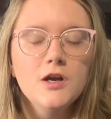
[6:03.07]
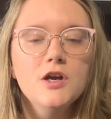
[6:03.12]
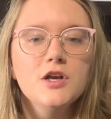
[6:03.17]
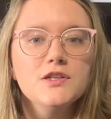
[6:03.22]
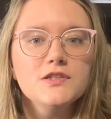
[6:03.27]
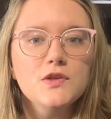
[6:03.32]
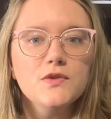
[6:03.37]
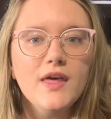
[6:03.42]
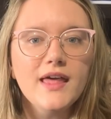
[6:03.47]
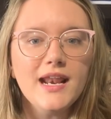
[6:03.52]

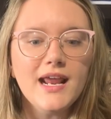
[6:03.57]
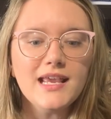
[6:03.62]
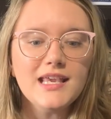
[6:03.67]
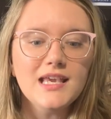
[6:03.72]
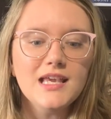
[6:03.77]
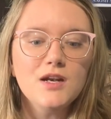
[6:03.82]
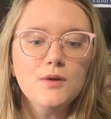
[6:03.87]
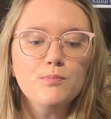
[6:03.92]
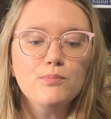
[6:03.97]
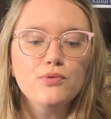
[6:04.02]
so that I
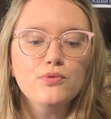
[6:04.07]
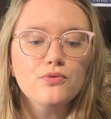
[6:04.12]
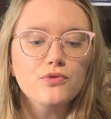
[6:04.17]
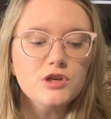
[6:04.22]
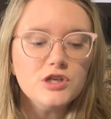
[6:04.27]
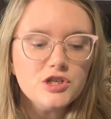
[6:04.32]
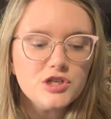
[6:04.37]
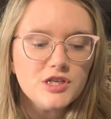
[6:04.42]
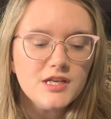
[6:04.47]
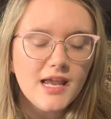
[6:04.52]
can
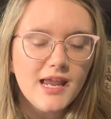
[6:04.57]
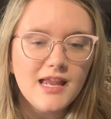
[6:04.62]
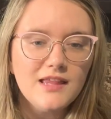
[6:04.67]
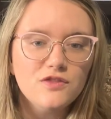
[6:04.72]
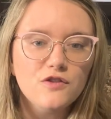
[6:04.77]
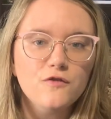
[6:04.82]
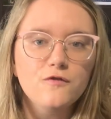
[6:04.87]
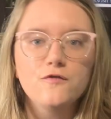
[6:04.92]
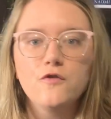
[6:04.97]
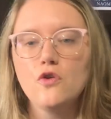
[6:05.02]

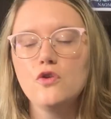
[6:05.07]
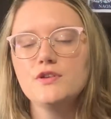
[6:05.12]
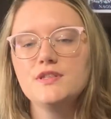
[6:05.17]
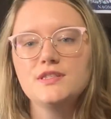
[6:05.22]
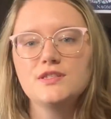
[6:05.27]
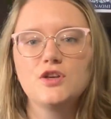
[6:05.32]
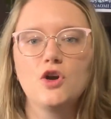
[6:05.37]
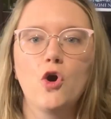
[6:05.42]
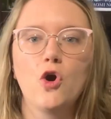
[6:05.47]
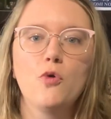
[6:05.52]
appreciate the full
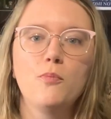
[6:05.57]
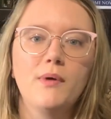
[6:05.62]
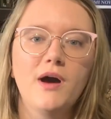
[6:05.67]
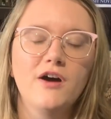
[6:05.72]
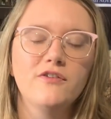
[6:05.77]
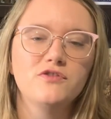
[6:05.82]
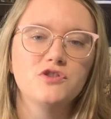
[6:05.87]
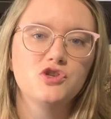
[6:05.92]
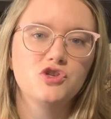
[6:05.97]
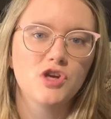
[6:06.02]
scope
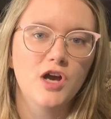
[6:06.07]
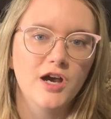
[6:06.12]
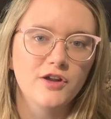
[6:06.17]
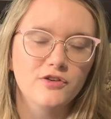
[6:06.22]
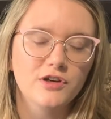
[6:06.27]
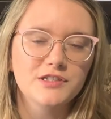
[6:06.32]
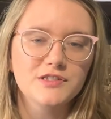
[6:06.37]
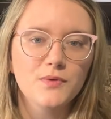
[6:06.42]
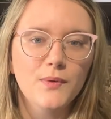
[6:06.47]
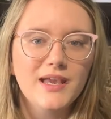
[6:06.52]
of a
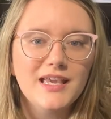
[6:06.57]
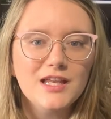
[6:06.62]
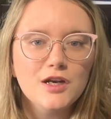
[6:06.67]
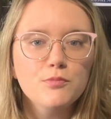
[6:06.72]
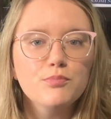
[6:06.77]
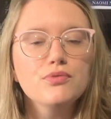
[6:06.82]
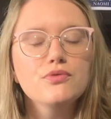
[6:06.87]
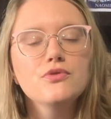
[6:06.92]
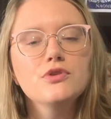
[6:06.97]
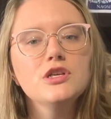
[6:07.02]
genre. So I can
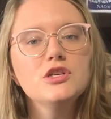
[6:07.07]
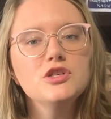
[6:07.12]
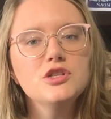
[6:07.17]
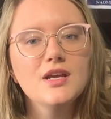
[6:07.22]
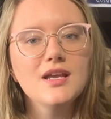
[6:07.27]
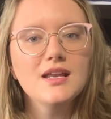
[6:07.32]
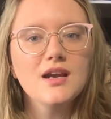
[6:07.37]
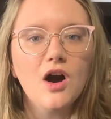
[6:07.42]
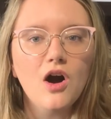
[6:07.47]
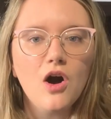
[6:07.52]

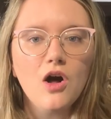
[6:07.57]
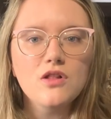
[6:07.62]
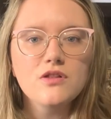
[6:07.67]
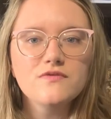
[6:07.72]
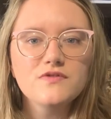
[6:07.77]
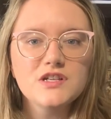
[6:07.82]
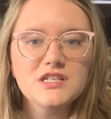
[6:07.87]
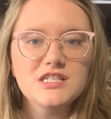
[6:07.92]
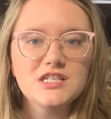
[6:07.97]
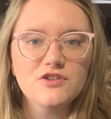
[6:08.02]
appreciate all of
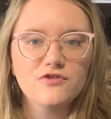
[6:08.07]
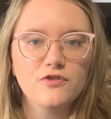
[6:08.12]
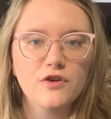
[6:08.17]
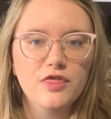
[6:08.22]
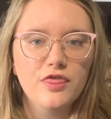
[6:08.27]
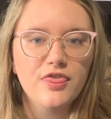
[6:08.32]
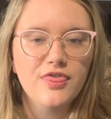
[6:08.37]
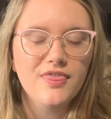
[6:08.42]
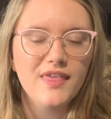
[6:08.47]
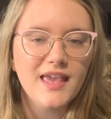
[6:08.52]
the
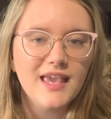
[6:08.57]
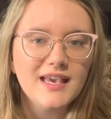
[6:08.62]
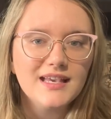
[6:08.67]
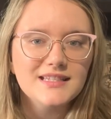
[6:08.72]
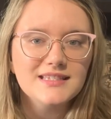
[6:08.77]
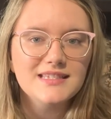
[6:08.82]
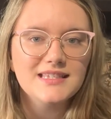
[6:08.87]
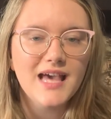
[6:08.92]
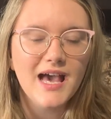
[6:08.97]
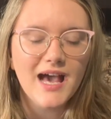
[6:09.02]
different
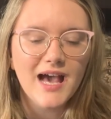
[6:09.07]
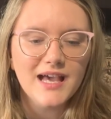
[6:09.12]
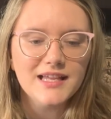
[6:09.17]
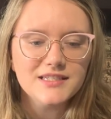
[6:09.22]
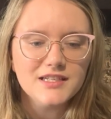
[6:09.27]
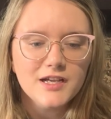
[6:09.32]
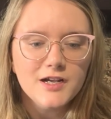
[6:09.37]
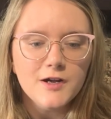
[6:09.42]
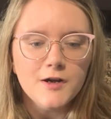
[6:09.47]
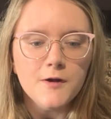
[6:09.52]
things that
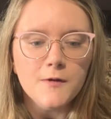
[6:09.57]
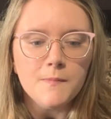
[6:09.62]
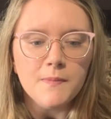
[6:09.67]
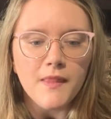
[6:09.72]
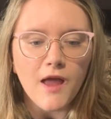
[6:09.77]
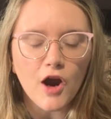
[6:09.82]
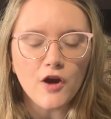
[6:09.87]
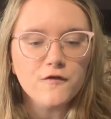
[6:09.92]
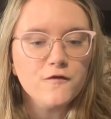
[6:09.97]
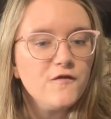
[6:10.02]

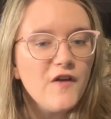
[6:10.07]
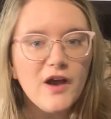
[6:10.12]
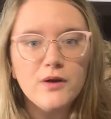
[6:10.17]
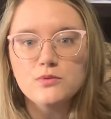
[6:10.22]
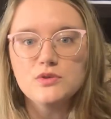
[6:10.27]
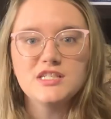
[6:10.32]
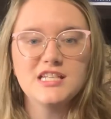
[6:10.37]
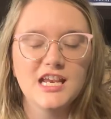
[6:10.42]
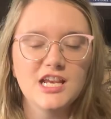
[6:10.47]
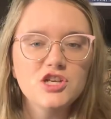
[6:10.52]
are
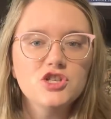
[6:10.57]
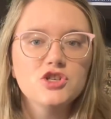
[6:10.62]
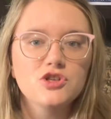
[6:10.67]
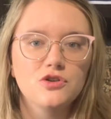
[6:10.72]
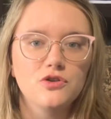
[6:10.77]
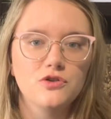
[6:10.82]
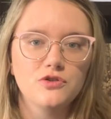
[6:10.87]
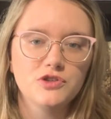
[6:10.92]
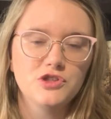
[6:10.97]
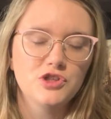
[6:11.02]

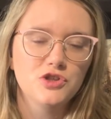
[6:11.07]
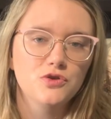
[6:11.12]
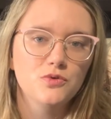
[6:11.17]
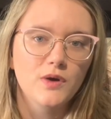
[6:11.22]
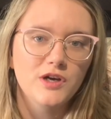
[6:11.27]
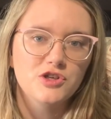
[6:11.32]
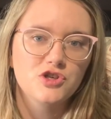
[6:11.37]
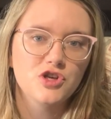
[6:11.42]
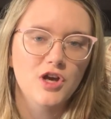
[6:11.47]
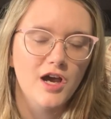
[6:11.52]
foundational to
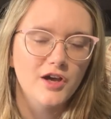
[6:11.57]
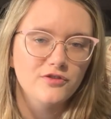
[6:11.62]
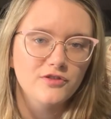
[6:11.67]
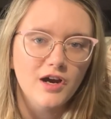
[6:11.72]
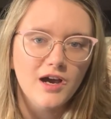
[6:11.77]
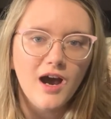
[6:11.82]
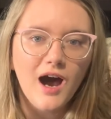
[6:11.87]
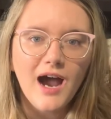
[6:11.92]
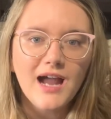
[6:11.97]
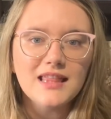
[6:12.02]
a
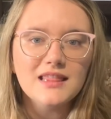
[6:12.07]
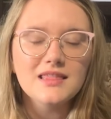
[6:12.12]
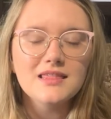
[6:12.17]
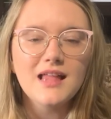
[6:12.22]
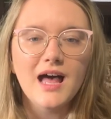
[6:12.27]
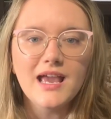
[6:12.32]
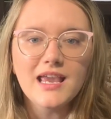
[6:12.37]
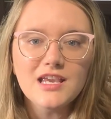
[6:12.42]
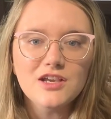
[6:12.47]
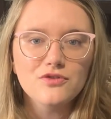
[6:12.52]
genre. I
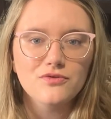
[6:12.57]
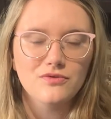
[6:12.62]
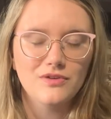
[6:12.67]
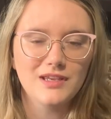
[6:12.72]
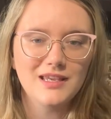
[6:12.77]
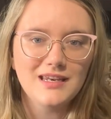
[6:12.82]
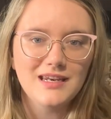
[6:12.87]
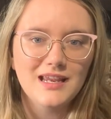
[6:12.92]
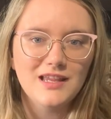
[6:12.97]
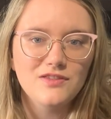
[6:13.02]
like
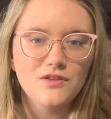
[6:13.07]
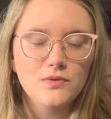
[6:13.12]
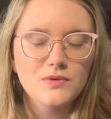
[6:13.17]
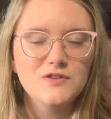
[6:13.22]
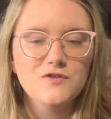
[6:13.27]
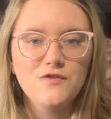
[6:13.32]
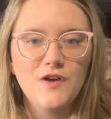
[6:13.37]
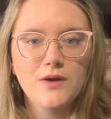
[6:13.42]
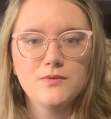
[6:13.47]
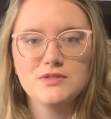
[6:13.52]
reading
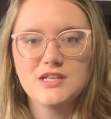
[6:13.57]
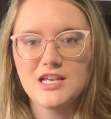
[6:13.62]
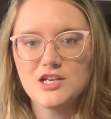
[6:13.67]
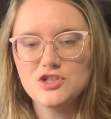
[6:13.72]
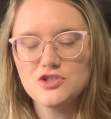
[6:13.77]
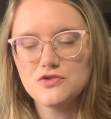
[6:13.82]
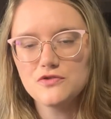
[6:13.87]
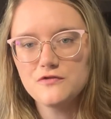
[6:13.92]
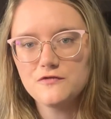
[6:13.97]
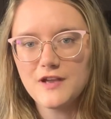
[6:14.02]
those
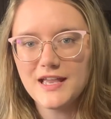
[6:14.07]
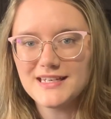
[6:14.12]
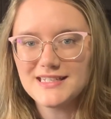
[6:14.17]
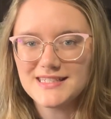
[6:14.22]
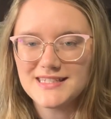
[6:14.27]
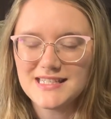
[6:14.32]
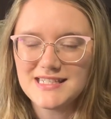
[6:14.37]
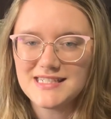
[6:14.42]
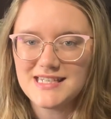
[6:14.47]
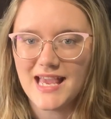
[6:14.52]
foundational
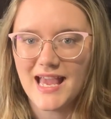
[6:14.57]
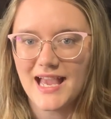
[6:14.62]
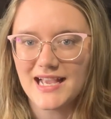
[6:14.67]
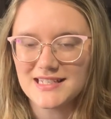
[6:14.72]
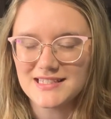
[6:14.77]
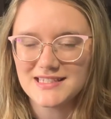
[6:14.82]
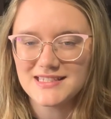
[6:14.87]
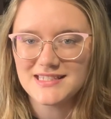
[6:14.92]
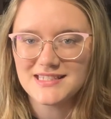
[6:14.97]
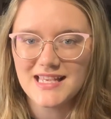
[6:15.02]
fantasy
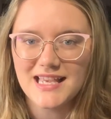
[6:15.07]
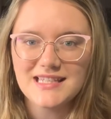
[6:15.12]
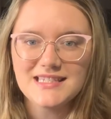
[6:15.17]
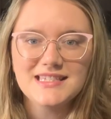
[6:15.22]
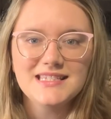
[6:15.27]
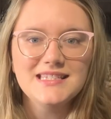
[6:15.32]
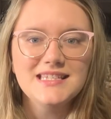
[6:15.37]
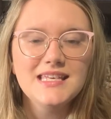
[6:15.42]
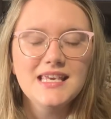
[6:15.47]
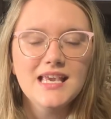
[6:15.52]
texts and
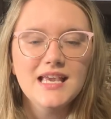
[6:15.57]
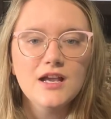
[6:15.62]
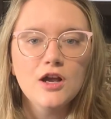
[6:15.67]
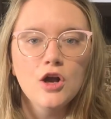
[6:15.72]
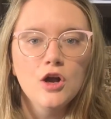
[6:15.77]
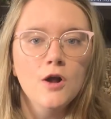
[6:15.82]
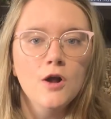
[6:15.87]
seeing